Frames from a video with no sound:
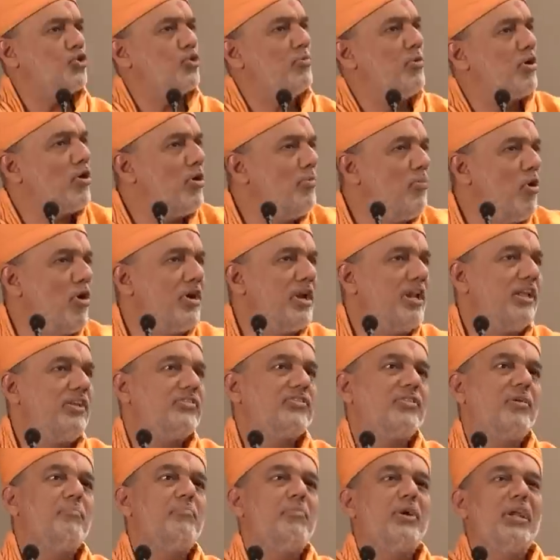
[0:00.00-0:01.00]
Tomorrow morning,
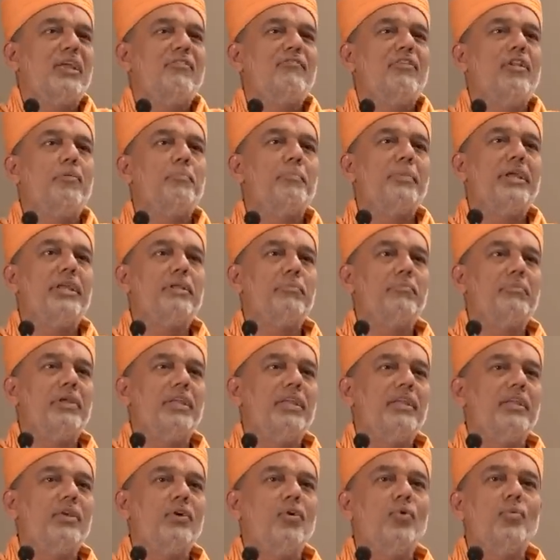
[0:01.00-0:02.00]
somebody will meet
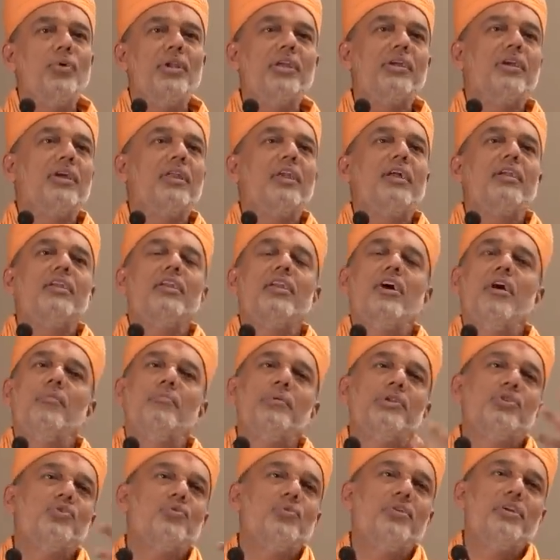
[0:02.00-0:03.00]
me who will create an
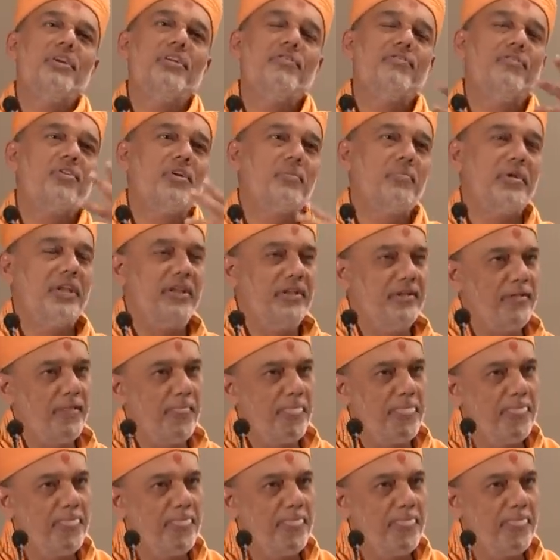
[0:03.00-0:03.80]
opportunity for me.